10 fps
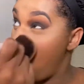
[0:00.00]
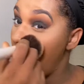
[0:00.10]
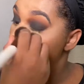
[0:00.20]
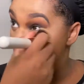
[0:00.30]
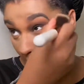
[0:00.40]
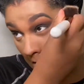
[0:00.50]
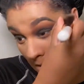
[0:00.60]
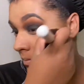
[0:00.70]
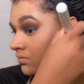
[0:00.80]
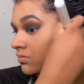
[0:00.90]
Once I press
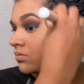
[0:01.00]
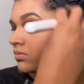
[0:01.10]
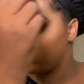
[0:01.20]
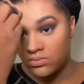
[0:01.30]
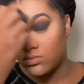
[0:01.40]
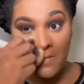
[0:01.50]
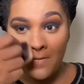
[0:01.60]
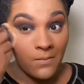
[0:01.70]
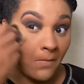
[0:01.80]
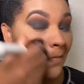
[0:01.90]
it into my skin,
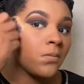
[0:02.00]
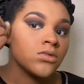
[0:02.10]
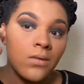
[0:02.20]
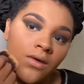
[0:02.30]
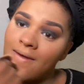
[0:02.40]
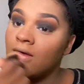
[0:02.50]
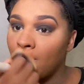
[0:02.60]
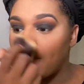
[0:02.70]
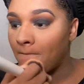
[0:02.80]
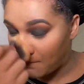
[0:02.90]
I'm going to go take
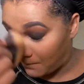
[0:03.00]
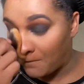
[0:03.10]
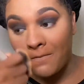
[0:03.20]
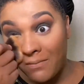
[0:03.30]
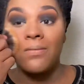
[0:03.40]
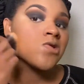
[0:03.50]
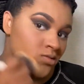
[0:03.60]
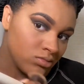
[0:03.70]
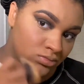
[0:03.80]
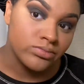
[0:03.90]
some
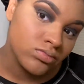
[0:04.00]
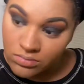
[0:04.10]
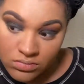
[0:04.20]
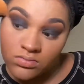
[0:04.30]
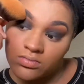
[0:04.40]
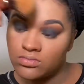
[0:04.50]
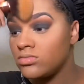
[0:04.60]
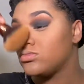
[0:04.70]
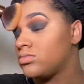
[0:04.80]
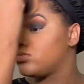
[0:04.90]
powder that
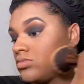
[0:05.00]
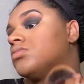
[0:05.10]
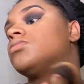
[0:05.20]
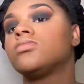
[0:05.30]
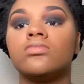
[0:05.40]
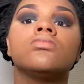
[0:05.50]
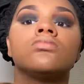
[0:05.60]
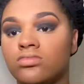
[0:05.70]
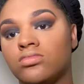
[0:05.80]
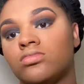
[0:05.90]
matches
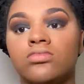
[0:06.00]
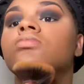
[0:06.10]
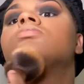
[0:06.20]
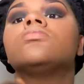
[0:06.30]
my